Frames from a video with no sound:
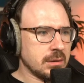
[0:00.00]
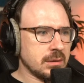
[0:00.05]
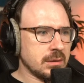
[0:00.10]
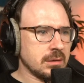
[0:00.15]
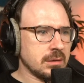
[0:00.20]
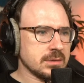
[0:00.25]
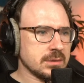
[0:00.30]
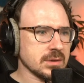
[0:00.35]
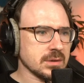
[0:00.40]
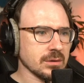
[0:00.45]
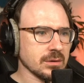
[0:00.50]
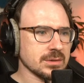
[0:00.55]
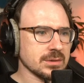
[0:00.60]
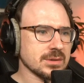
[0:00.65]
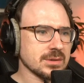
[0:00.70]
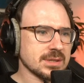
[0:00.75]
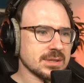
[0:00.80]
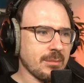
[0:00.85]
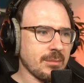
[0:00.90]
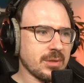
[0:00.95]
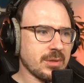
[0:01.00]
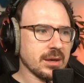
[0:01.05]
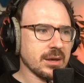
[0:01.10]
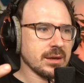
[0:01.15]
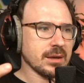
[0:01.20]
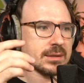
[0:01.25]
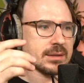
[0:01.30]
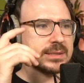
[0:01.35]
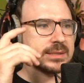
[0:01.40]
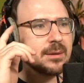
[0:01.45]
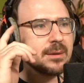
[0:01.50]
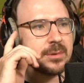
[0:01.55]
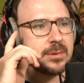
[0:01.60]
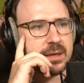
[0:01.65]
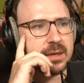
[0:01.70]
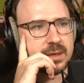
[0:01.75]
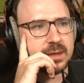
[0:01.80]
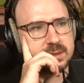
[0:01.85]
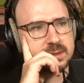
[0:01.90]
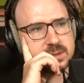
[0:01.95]
So something
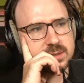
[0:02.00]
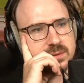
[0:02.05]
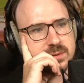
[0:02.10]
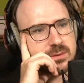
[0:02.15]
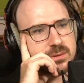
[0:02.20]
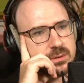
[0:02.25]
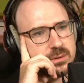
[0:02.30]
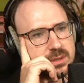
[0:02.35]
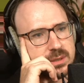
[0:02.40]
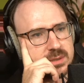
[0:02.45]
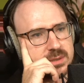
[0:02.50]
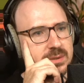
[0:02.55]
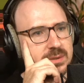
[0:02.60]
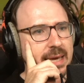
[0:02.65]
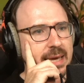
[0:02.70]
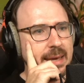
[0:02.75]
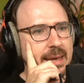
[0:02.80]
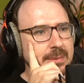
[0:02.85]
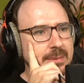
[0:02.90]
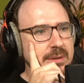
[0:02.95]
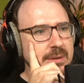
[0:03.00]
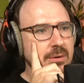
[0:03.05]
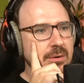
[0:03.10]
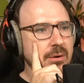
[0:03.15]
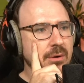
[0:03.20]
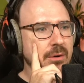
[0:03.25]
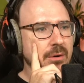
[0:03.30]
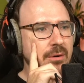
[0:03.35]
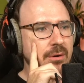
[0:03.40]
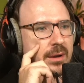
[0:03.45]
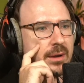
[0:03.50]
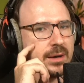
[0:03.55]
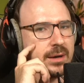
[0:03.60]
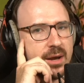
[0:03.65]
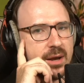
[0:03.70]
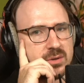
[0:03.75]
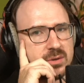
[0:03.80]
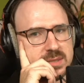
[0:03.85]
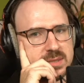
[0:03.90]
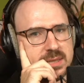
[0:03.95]
needs to happen. Her an
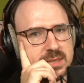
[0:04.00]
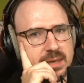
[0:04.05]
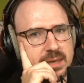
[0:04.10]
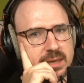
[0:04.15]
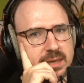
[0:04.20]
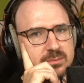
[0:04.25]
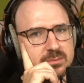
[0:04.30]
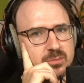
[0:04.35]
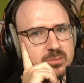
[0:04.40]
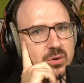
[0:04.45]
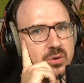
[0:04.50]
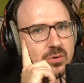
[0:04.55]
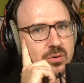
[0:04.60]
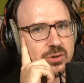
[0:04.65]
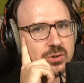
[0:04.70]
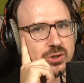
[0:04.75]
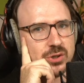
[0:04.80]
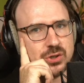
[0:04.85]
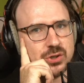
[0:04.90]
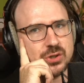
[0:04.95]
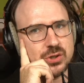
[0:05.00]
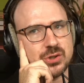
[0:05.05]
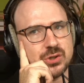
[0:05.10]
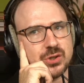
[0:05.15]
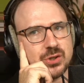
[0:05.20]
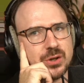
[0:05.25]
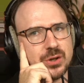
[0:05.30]
outside push,